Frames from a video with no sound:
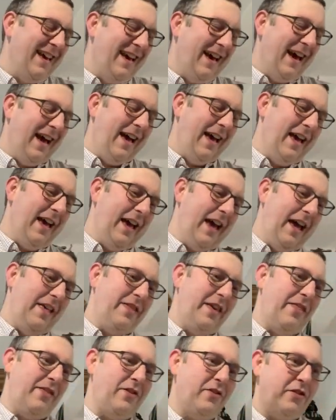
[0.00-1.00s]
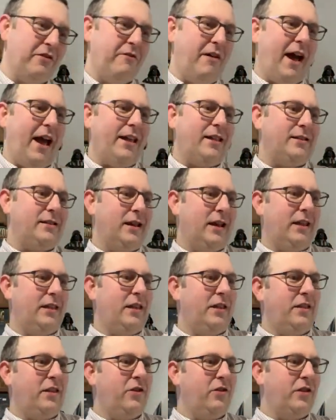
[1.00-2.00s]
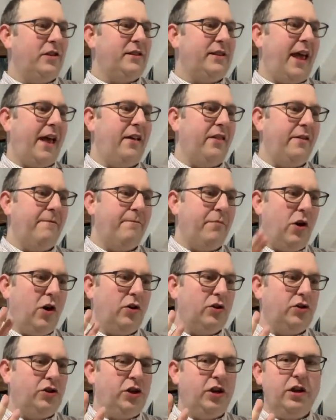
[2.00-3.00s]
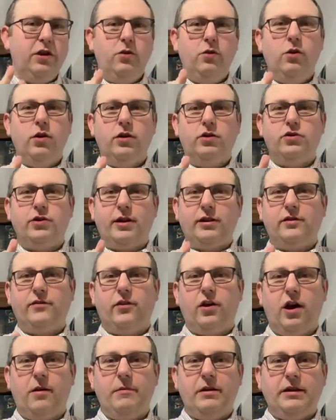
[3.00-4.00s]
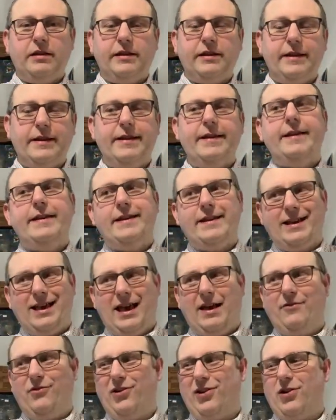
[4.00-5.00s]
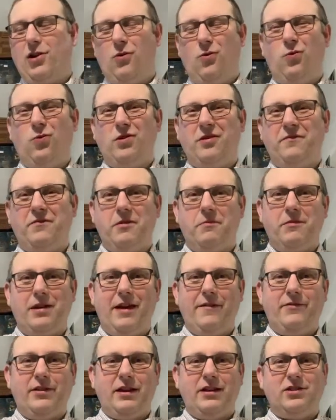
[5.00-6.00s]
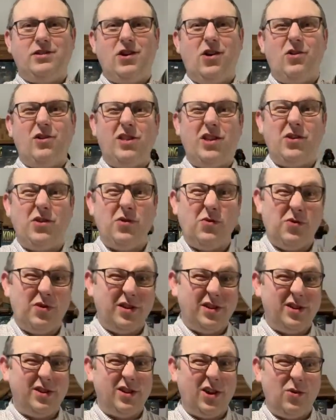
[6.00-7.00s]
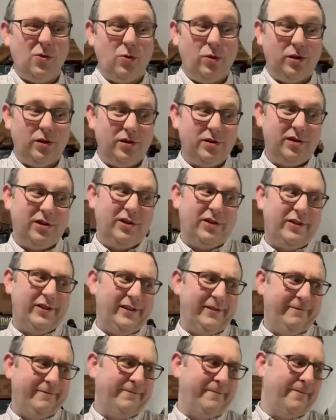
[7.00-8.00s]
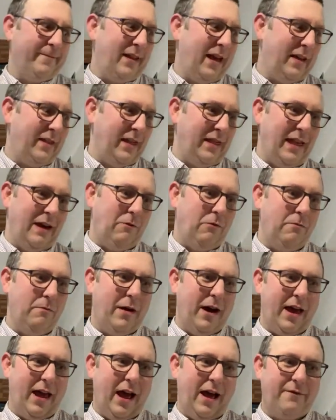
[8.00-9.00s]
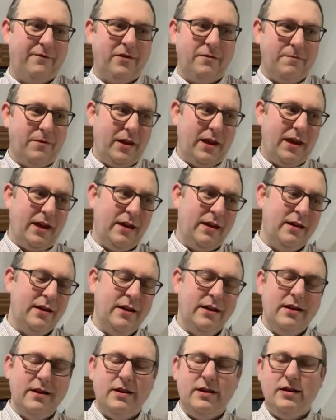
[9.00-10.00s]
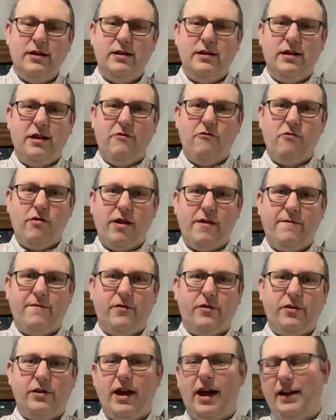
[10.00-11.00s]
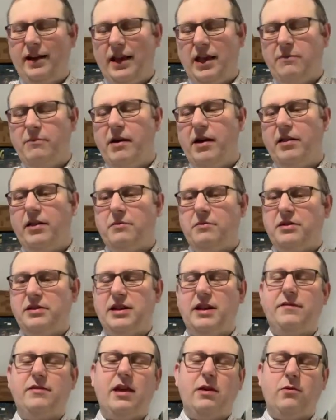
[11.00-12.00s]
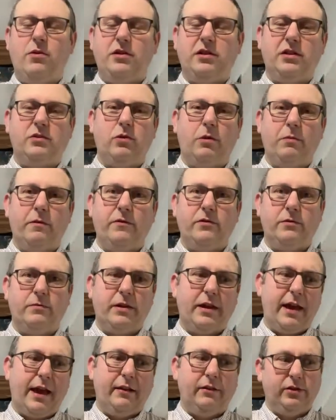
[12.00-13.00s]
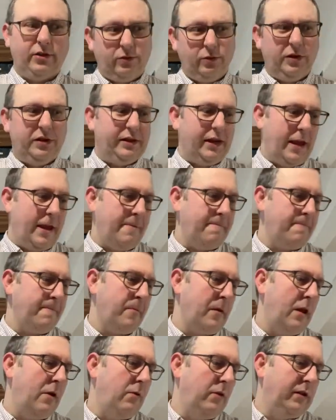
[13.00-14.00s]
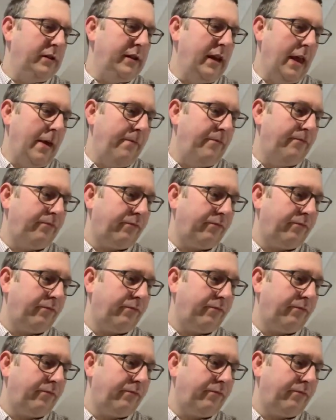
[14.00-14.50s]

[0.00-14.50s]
And then the other item, the other sale, they've bought 2 Transformers. I've only got one of them left in stock. The other one's sold, so I think that one might have to be a refund. I'll email them and see if they want to swap it for something else. We'll see. We'll see.